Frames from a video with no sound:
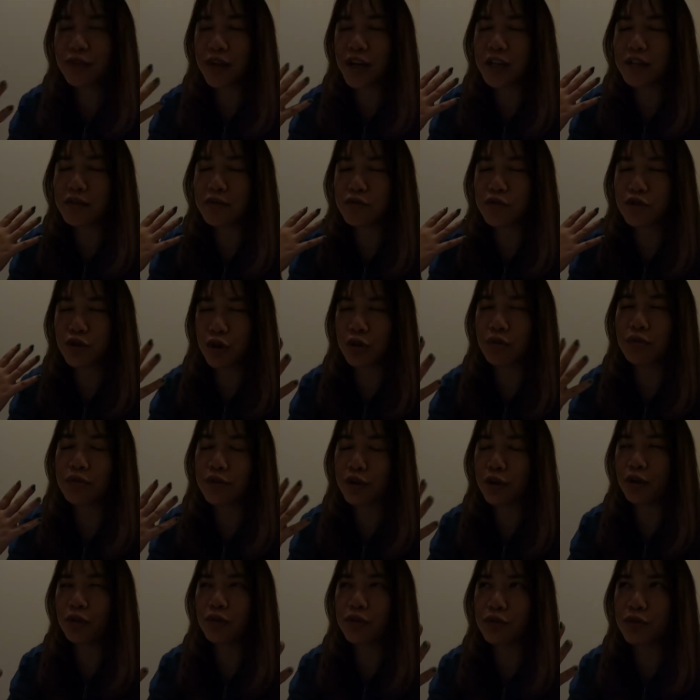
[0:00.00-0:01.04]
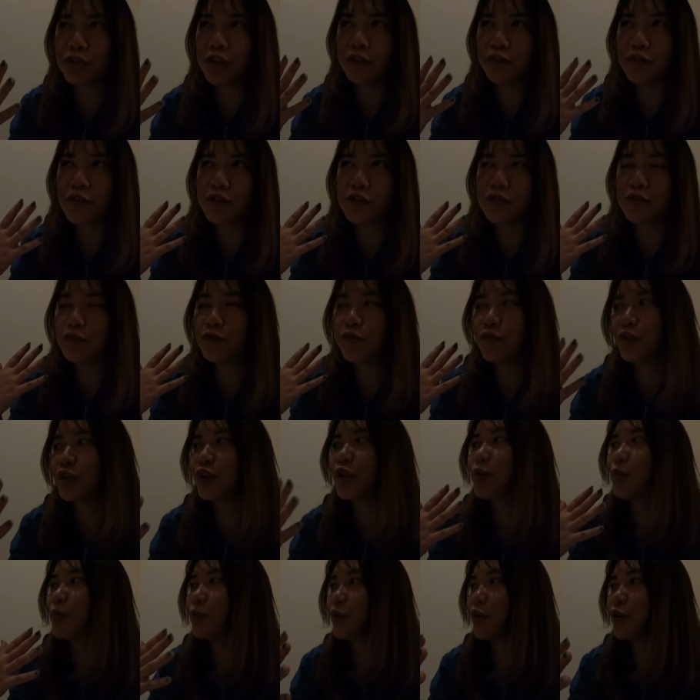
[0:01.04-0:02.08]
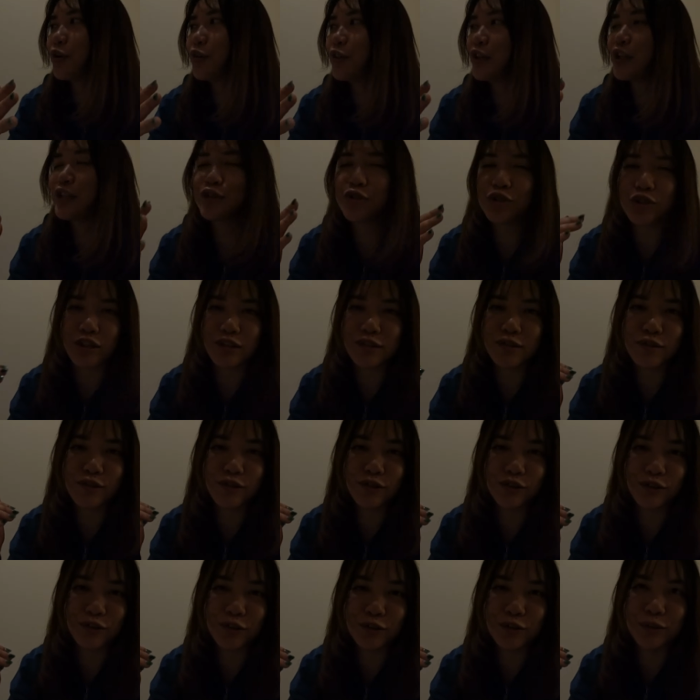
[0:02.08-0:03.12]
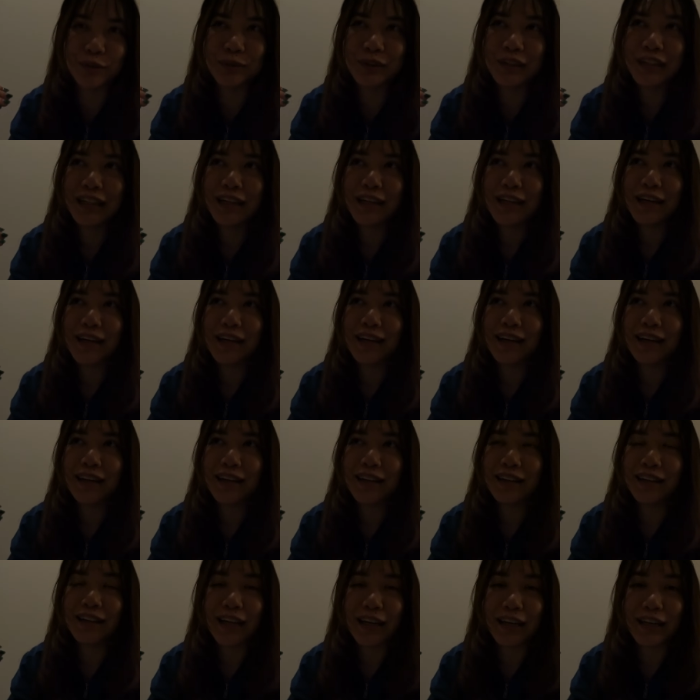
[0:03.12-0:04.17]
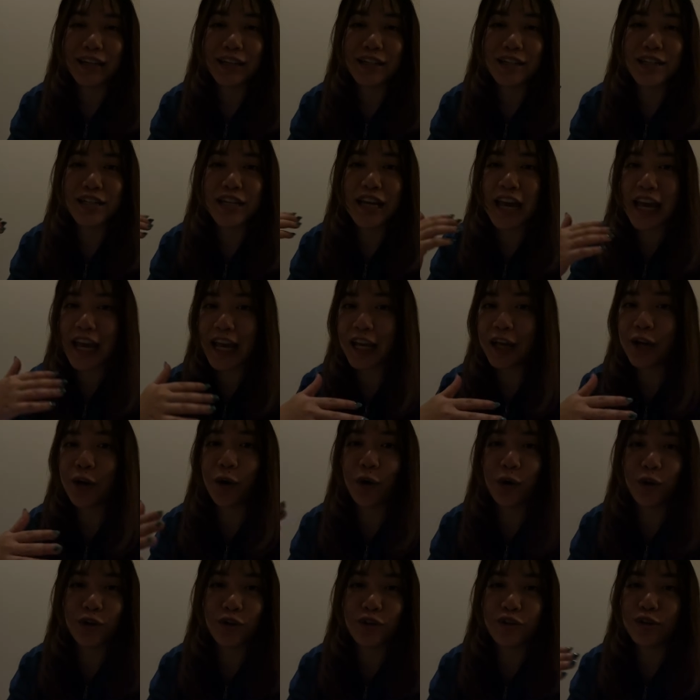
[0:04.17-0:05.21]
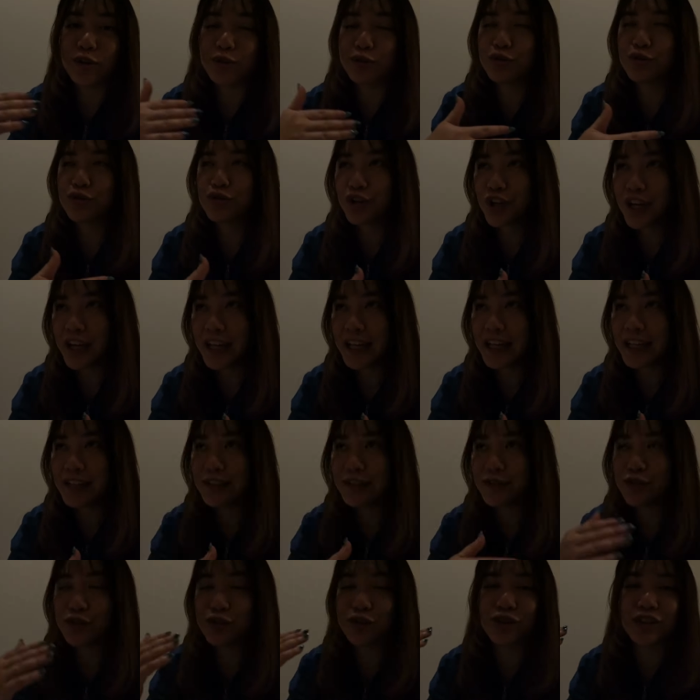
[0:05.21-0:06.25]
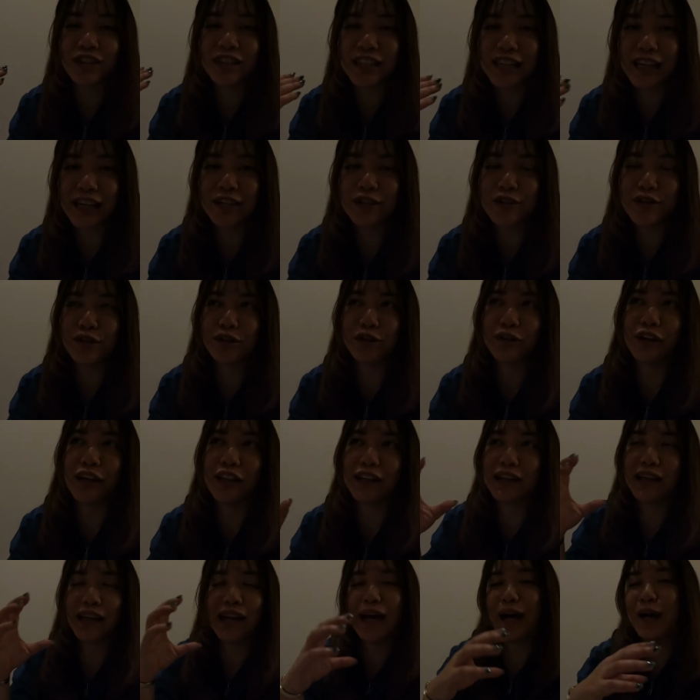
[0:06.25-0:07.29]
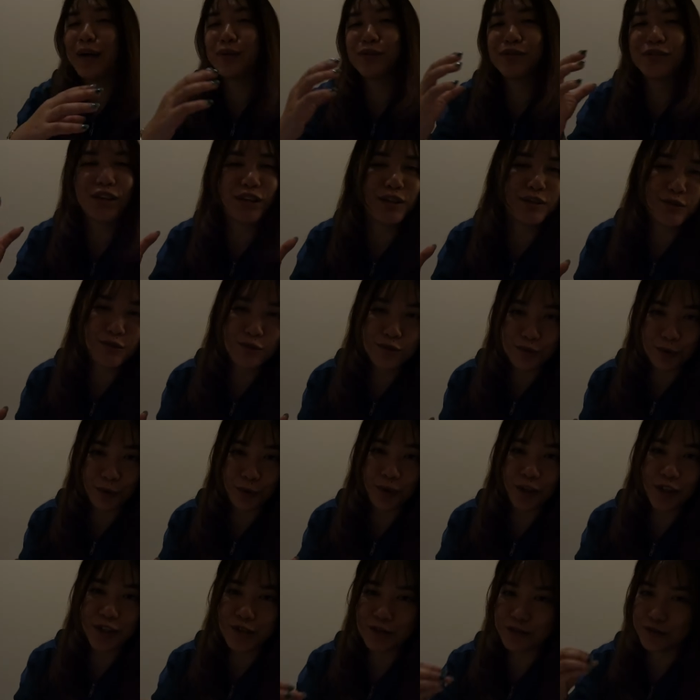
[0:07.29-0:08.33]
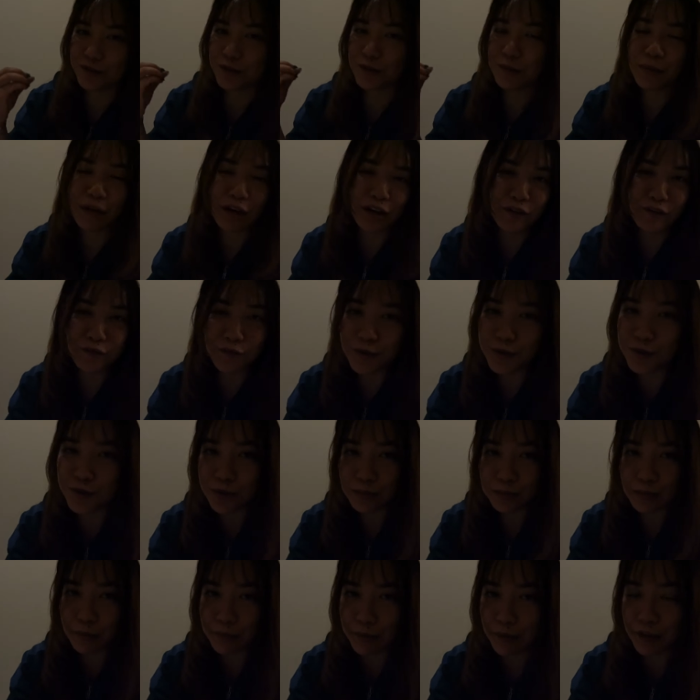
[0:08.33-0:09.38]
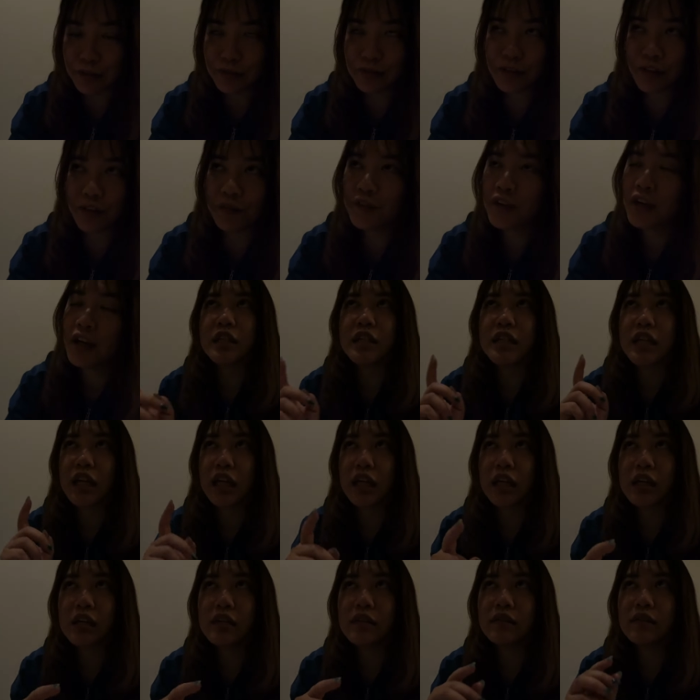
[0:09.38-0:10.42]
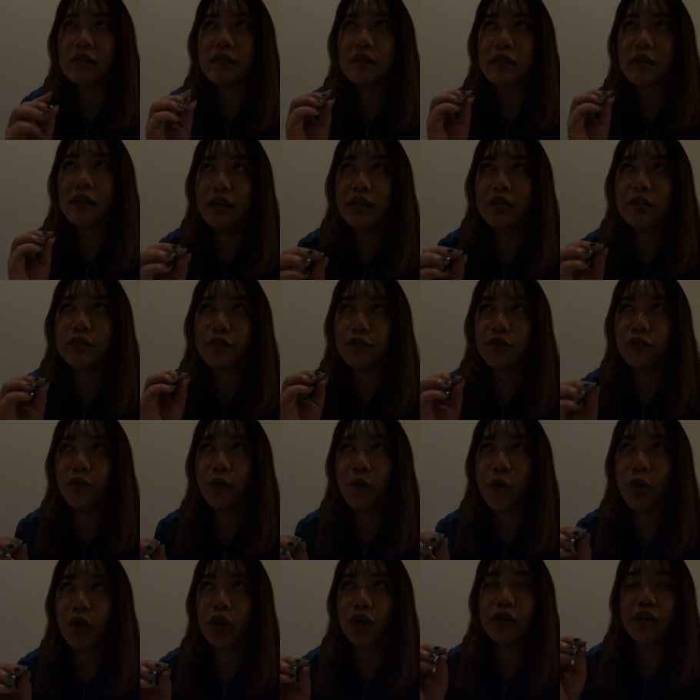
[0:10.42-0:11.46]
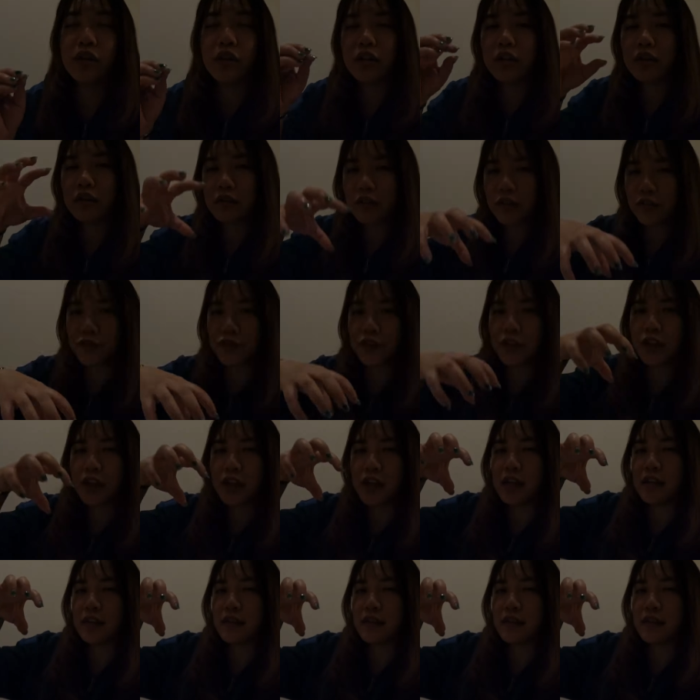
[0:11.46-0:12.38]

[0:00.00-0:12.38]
So I don't know if it's fully worth it just to like take all of those trains to get to like that outside store just to buy a few Ghibli Park stuff. The tickets is for the different